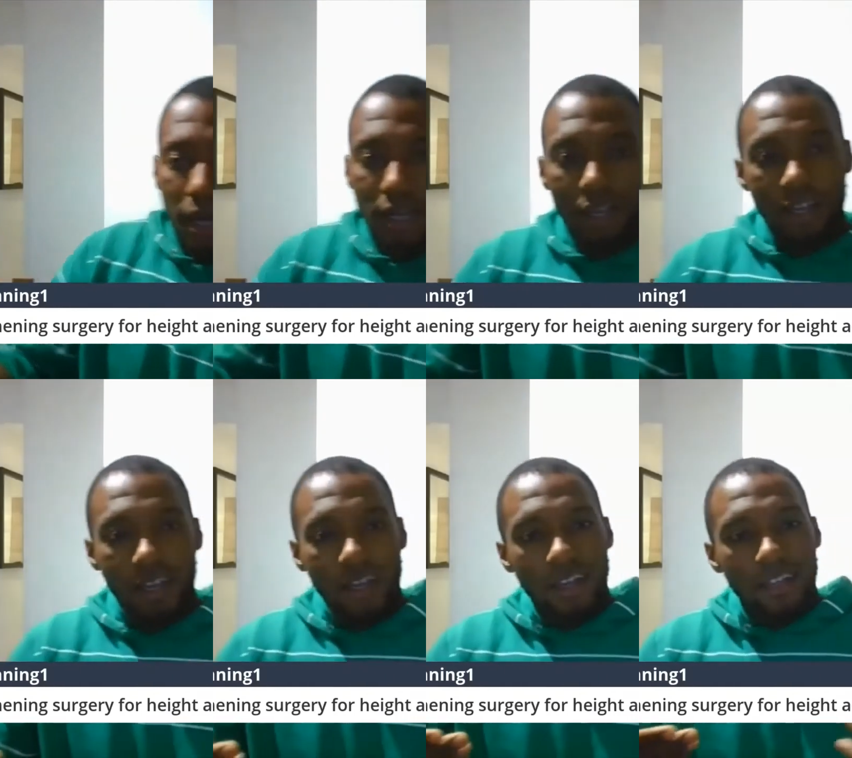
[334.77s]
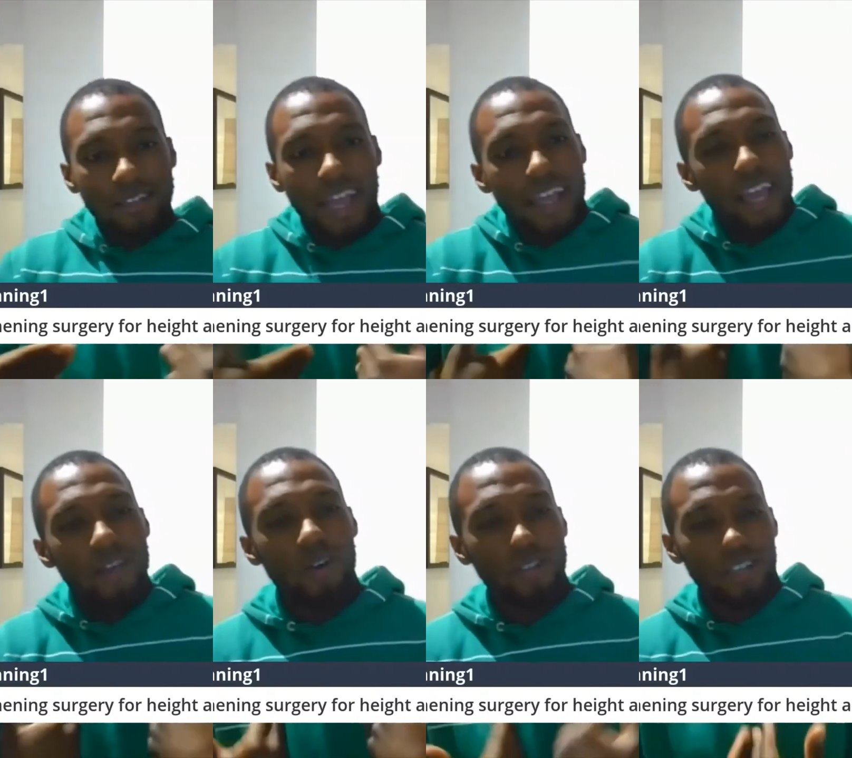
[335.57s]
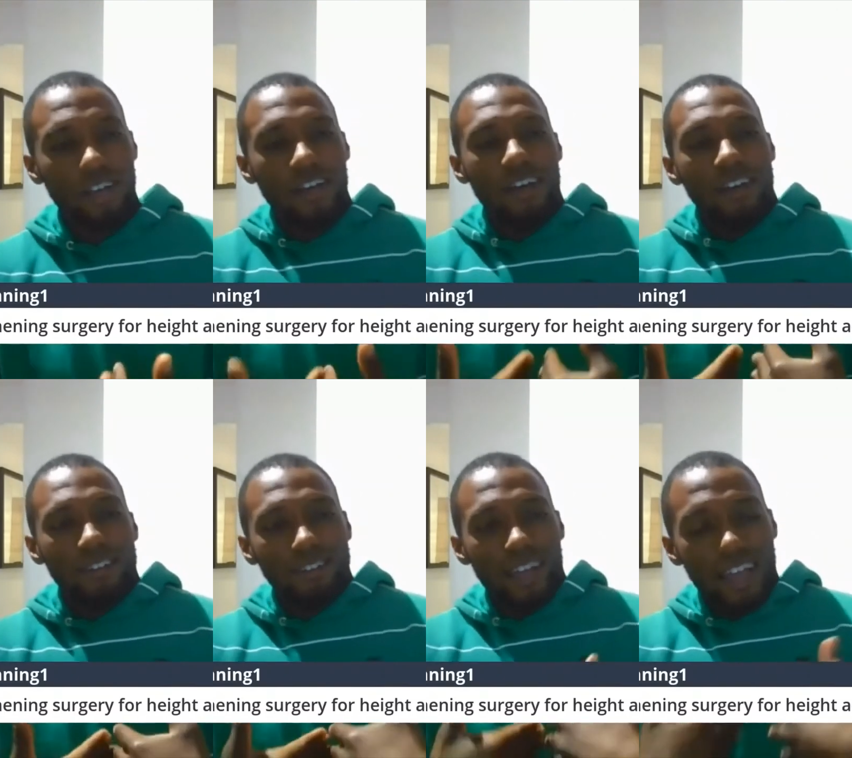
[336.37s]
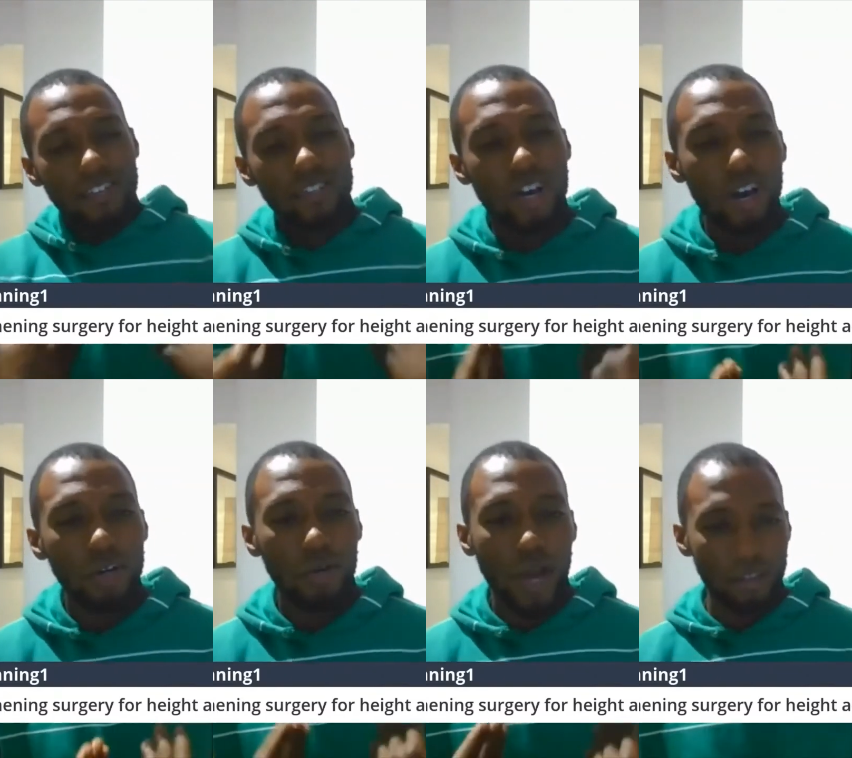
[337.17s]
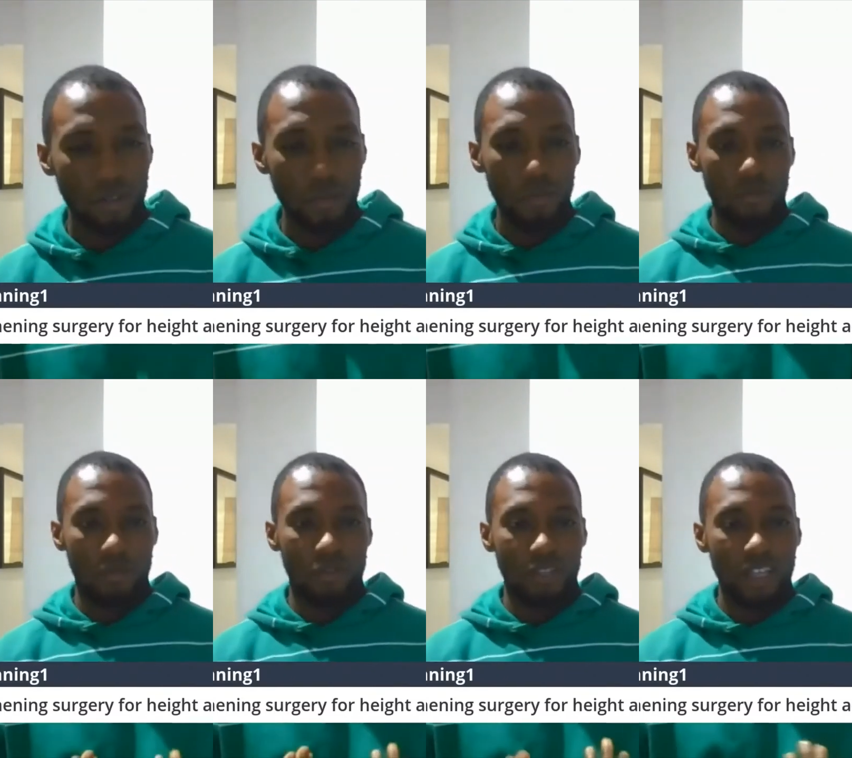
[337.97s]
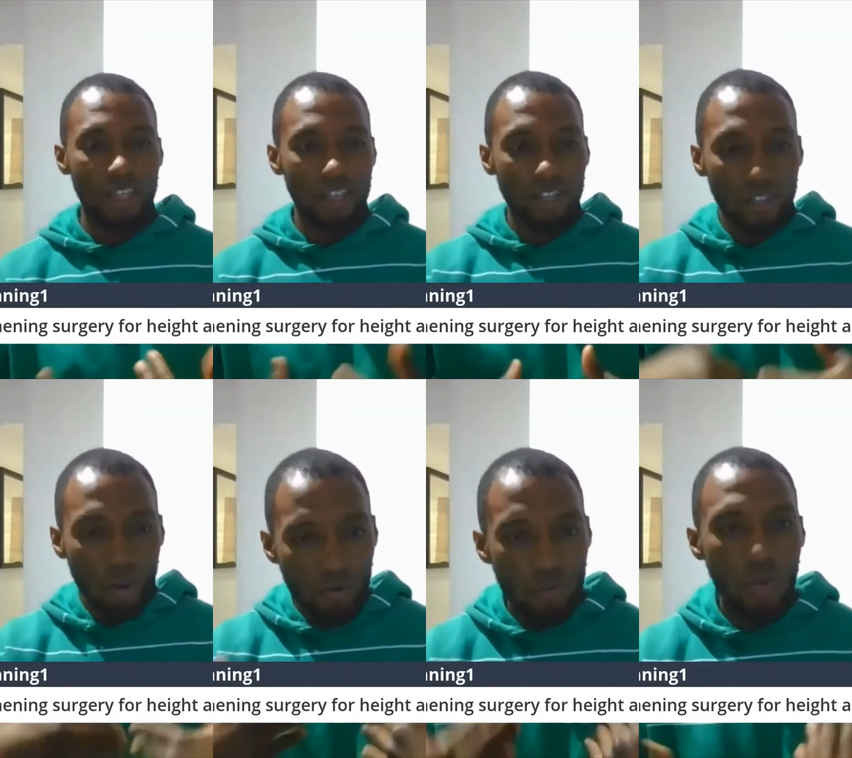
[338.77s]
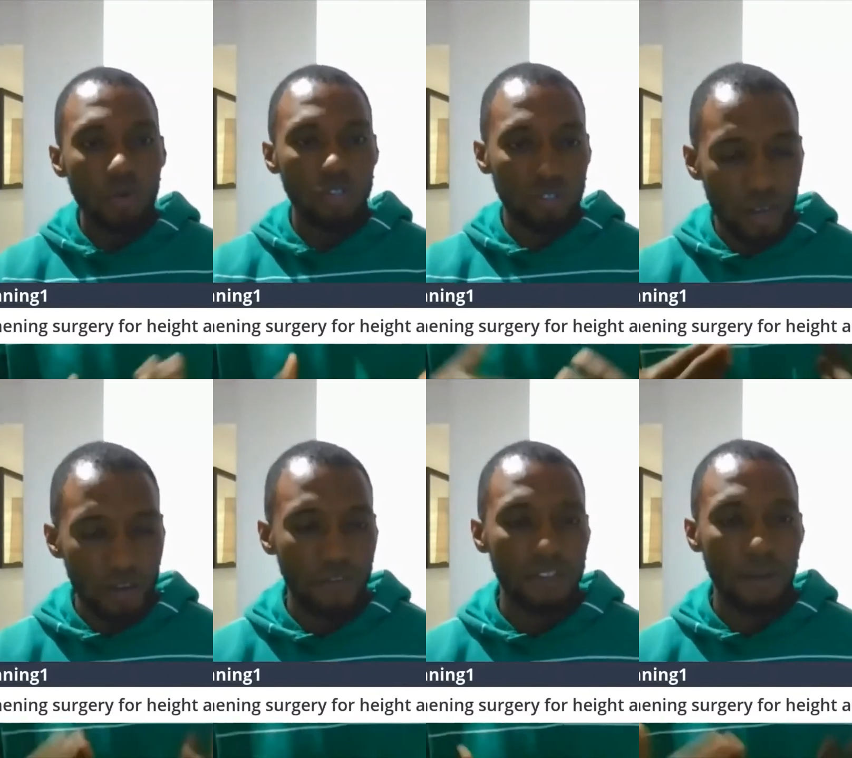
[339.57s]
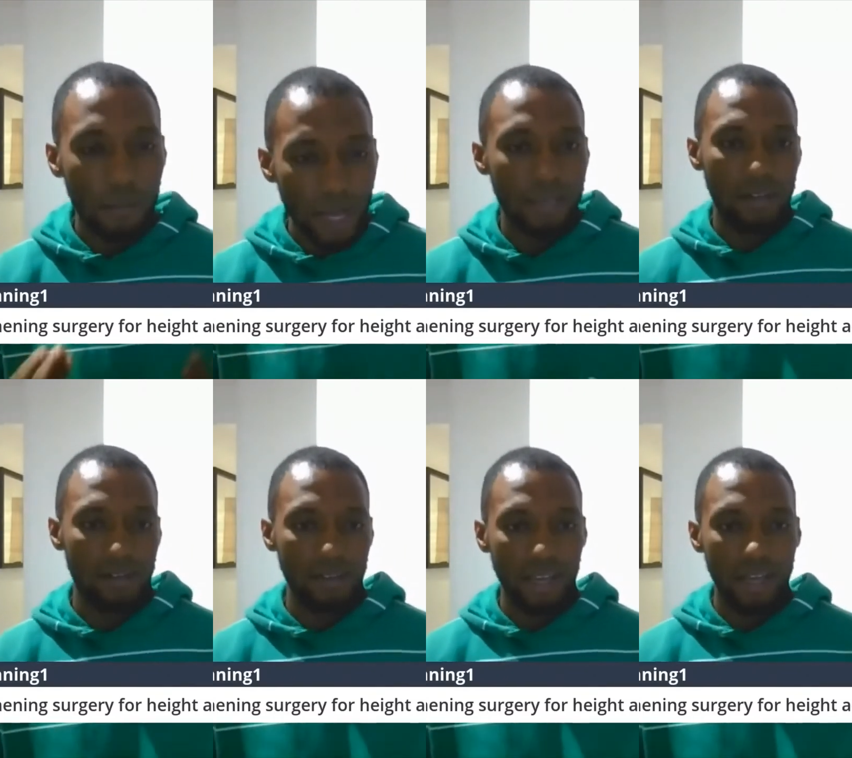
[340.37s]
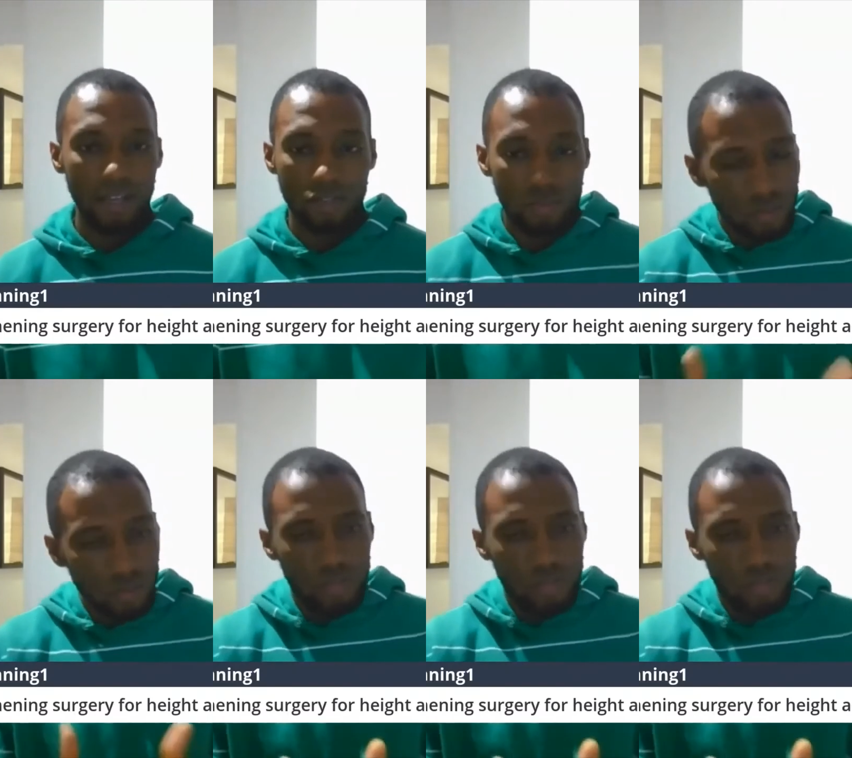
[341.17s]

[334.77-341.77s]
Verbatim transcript: But they ain't got the the internal attributes, yeah, the, the real strength as a man, yeah,